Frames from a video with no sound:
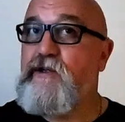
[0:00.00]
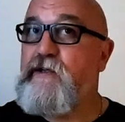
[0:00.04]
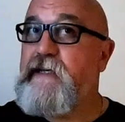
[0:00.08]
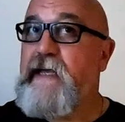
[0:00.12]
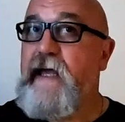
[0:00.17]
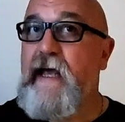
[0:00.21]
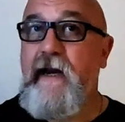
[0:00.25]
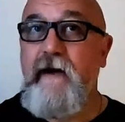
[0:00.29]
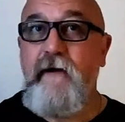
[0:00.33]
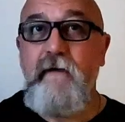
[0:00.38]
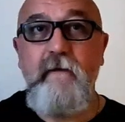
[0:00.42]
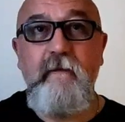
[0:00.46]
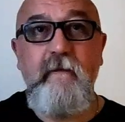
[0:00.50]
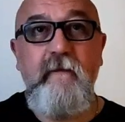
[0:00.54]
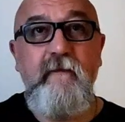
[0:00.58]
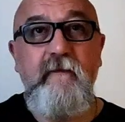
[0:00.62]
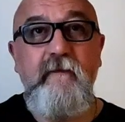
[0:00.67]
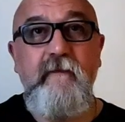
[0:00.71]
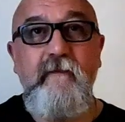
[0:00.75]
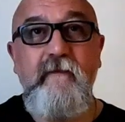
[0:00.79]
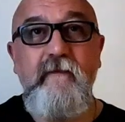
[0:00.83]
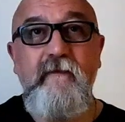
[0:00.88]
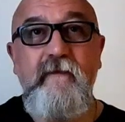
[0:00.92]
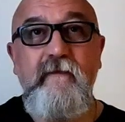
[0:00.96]
ten.
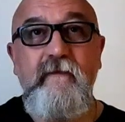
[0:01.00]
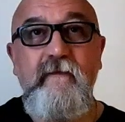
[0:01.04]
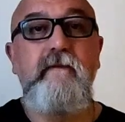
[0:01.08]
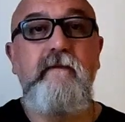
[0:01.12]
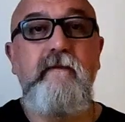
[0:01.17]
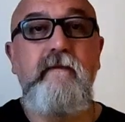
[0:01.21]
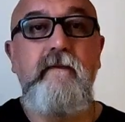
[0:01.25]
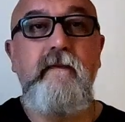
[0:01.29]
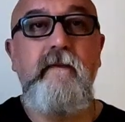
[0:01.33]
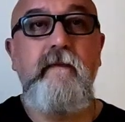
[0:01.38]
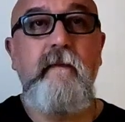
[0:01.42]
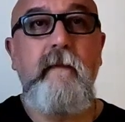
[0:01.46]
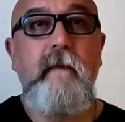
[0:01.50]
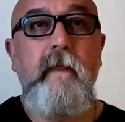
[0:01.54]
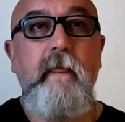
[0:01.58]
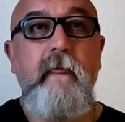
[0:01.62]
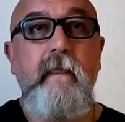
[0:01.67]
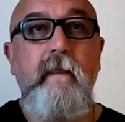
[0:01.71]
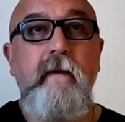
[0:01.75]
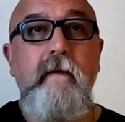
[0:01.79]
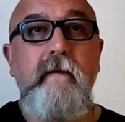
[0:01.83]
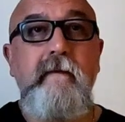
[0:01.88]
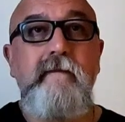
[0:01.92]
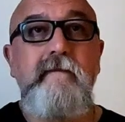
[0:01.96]
How did you
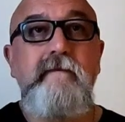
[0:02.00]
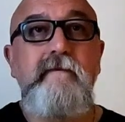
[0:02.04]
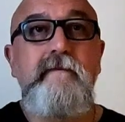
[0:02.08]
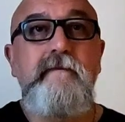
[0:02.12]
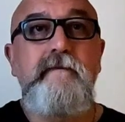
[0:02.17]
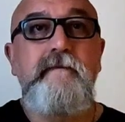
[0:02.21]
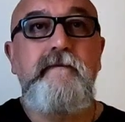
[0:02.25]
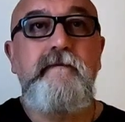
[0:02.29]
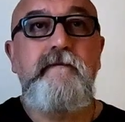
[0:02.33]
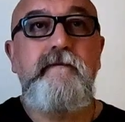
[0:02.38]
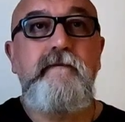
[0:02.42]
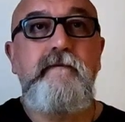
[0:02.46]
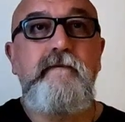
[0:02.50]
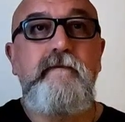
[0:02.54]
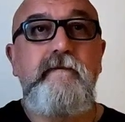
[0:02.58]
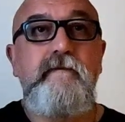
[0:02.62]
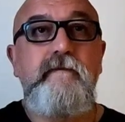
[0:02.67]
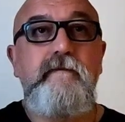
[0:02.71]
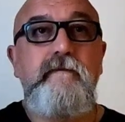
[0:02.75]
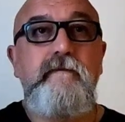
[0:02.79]
find it on your MiRider?